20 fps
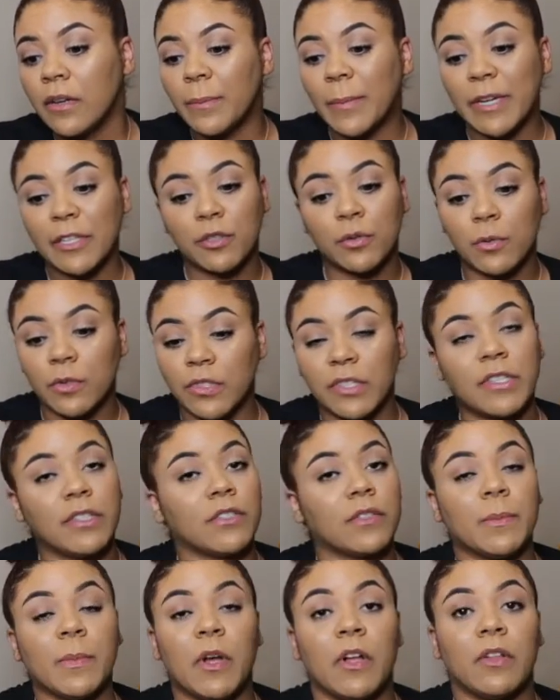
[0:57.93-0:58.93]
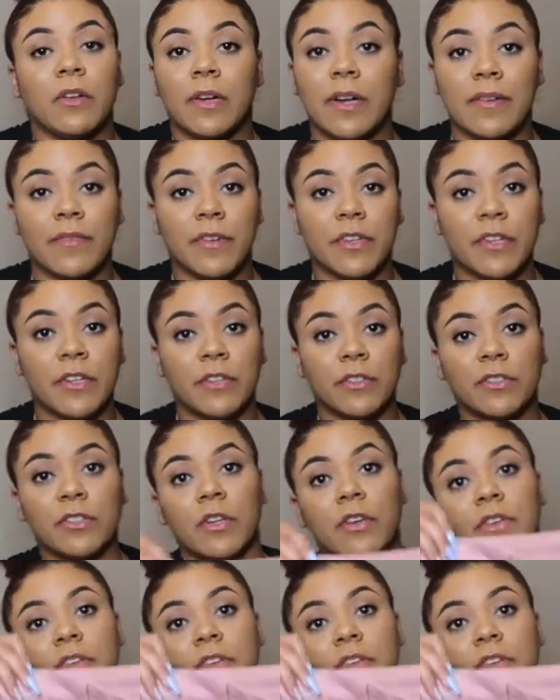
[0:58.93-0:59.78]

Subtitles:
my shorts get smaller every year. So